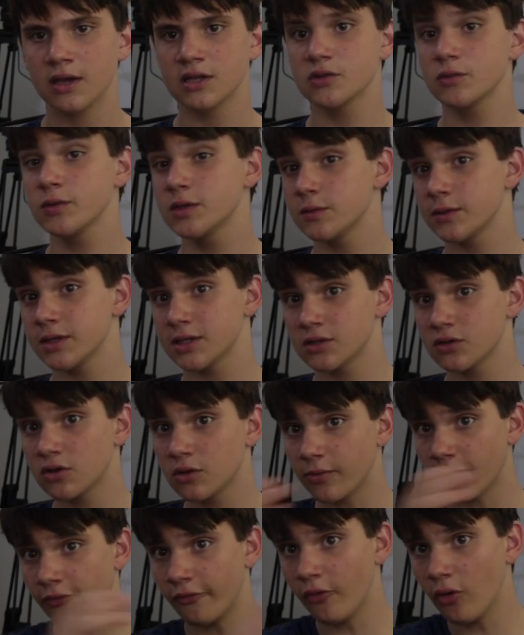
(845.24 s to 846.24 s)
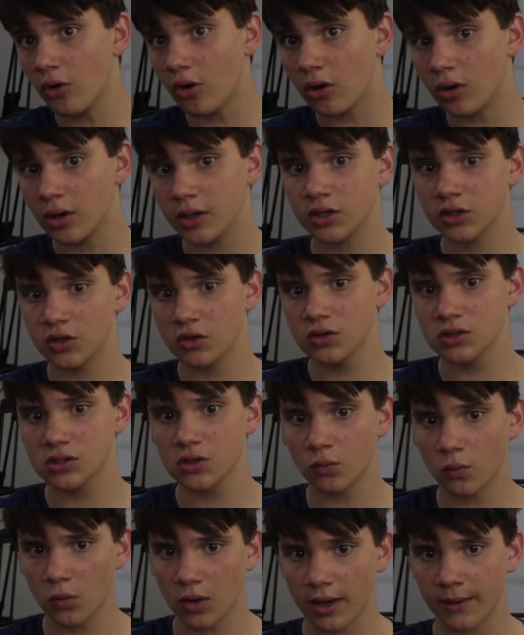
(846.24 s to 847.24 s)
So as we saw before, user
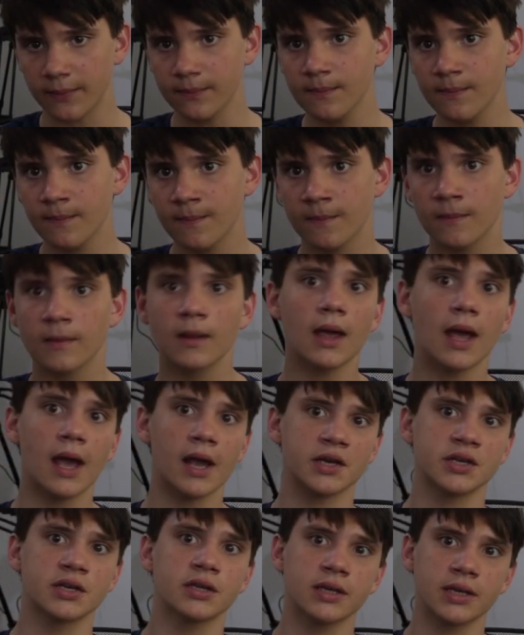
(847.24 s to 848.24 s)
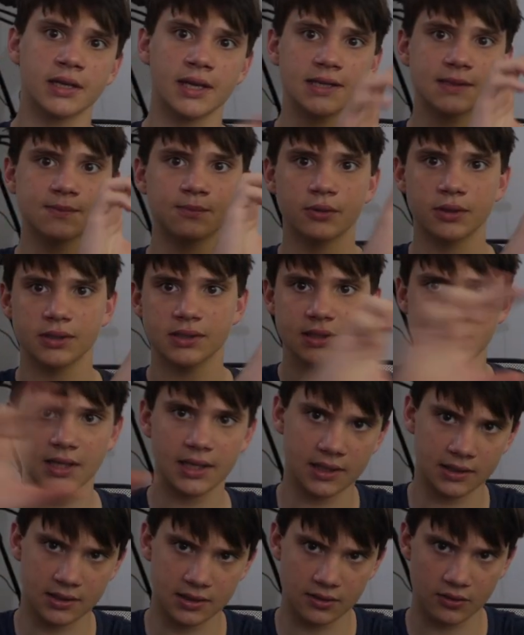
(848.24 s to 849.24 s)
1 actually gets printed
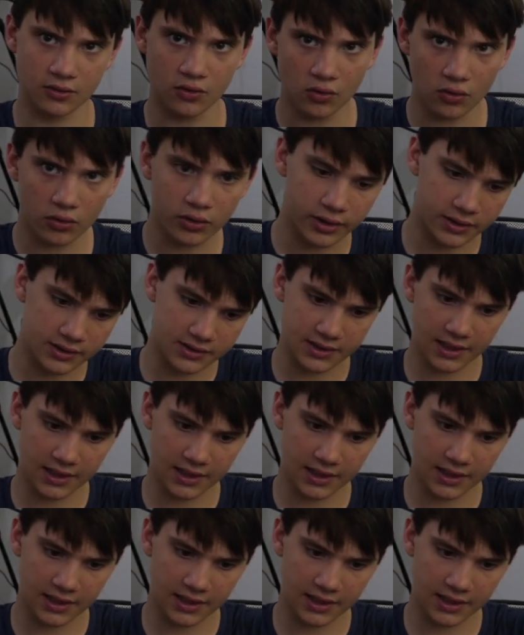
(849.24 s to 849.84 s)
into the corners.